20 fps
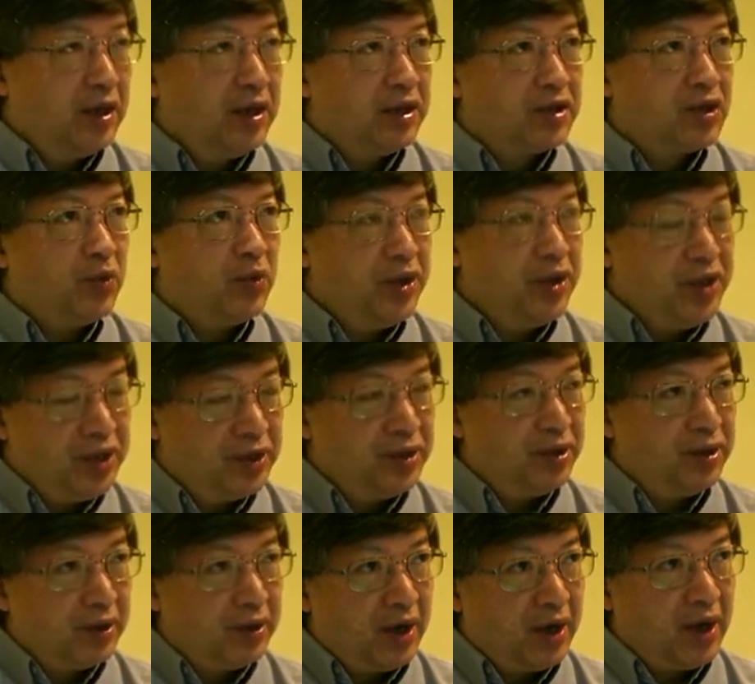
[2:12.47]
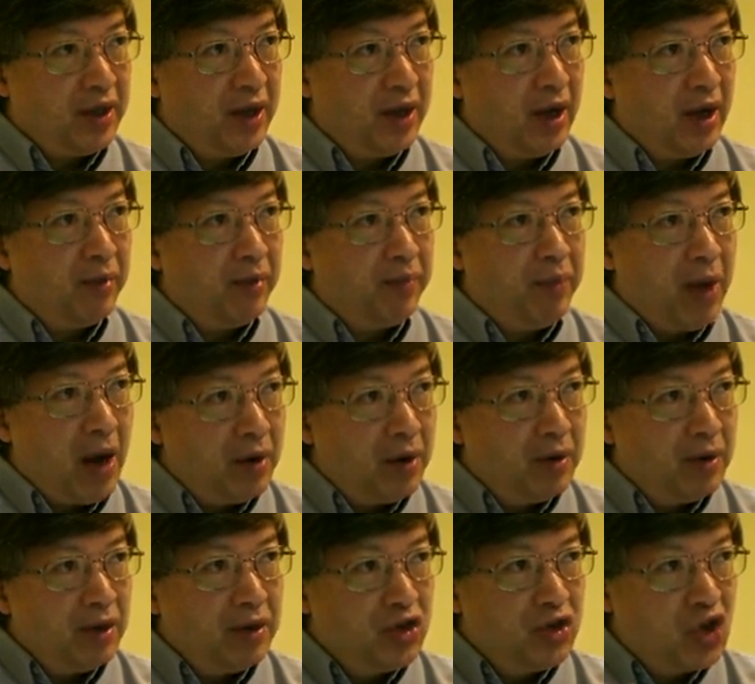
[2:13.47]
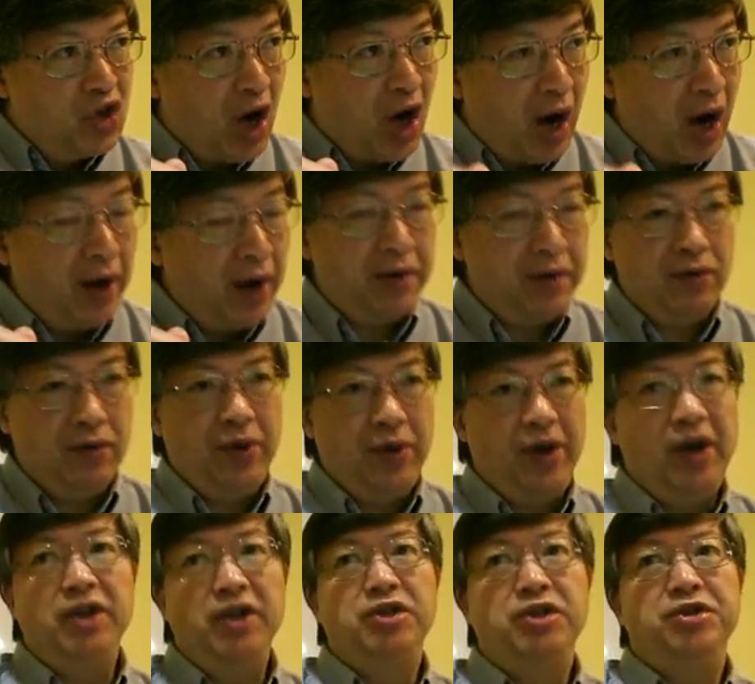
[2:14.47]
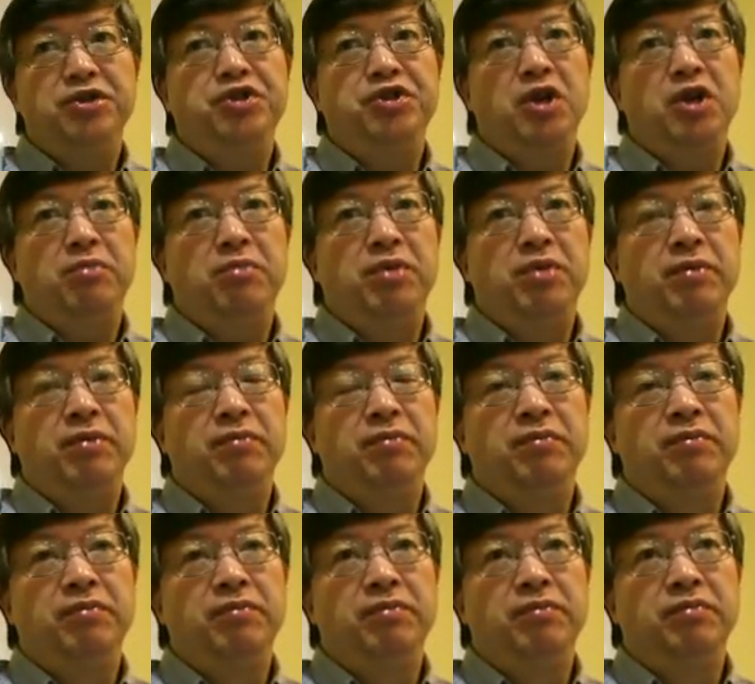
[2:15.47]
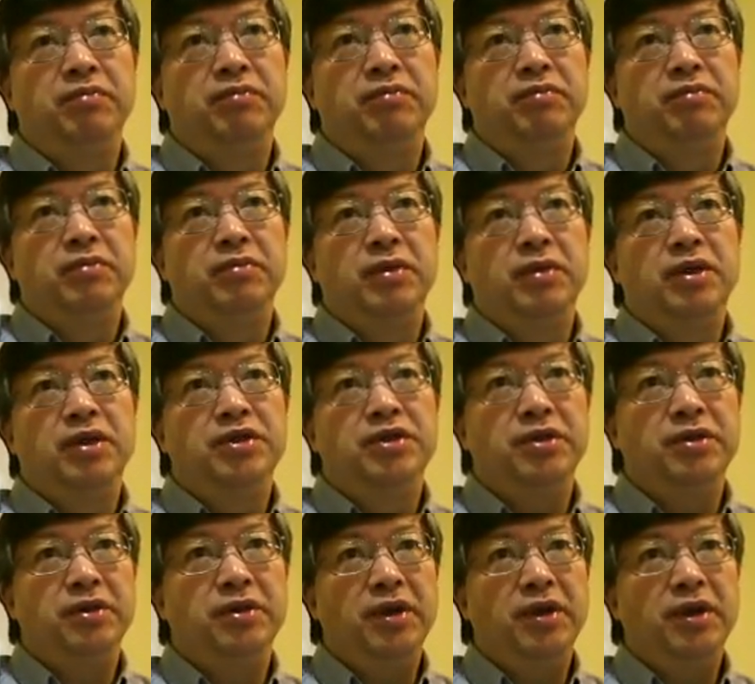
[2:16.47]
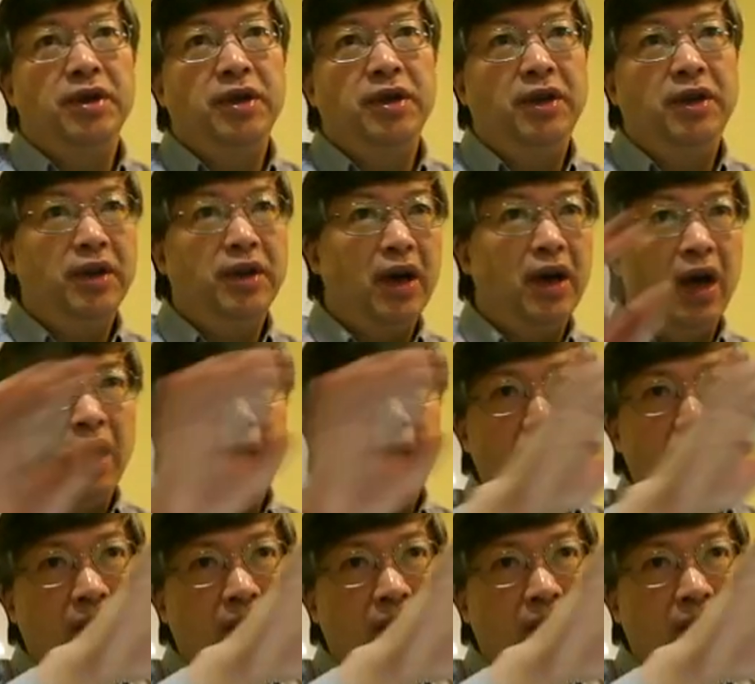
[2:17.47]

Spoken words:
So we need to look at the parent-child relationship. So in the